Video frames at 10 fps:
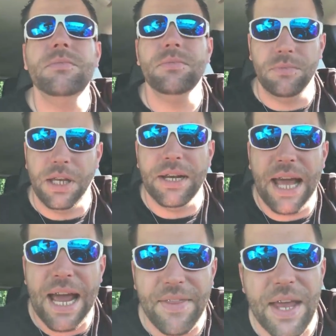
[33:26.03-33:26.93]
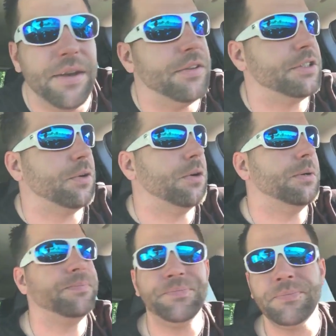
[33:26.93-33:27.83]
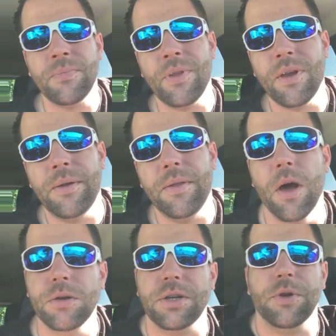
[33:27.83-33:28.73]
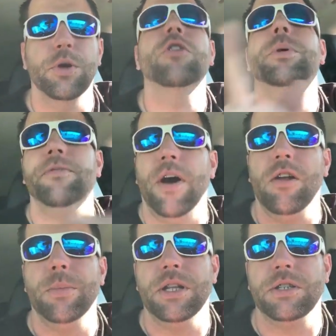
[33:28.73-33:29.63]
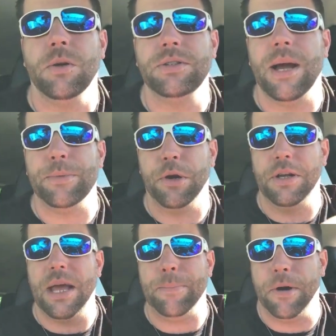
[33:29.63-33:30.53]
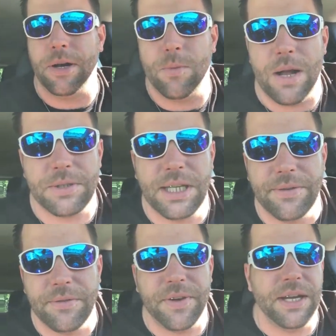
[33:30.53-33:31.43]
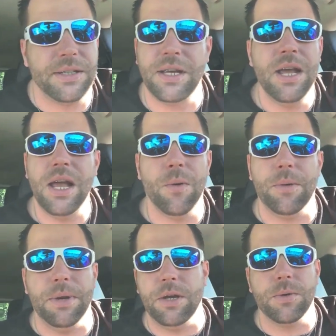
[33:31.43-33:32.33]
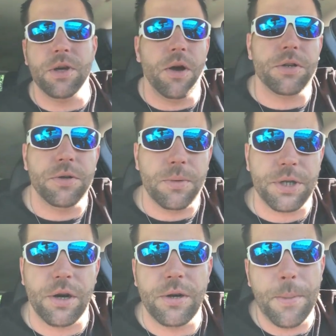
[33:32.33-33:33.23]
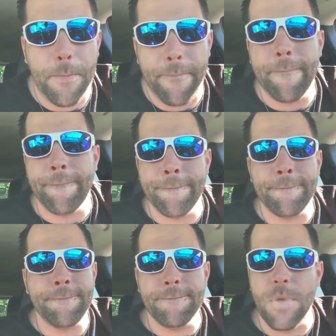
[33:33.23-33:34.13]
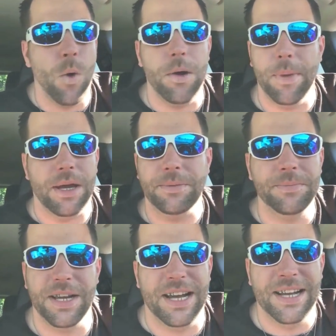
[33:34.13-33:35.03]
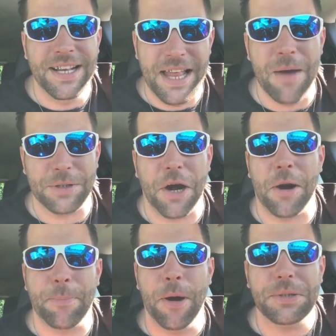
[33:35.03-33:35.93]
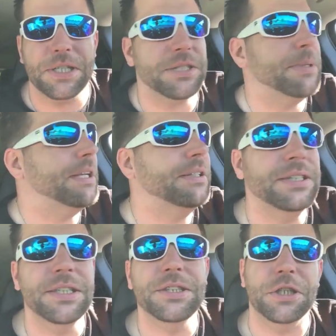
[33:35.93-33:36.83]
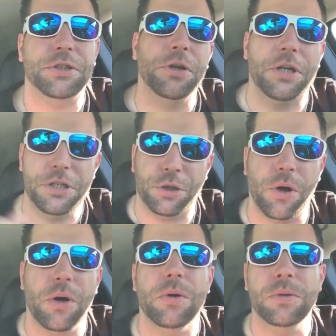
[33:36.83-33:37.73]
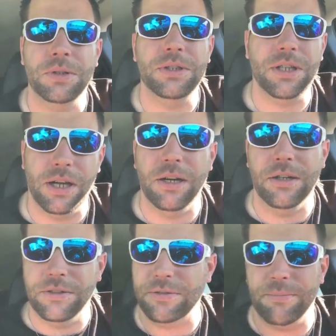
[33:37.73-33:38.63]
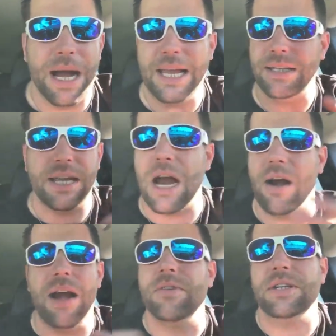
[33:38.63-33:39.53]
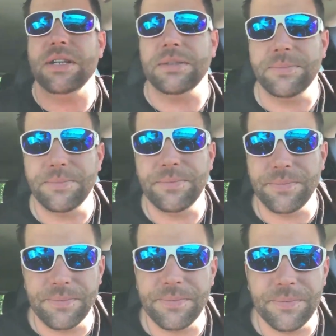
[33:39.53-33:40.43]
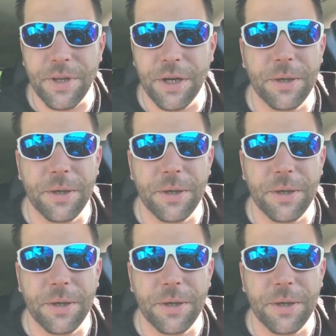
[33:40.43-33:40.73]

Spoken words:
Needed to add that into the story. Those of you who have been following me this whole time, during that period when I was living in Phoenix, that wasn't me you were talking to, that was her. That wasn't me. That was her posing as me. She took control of my entire everything, you know?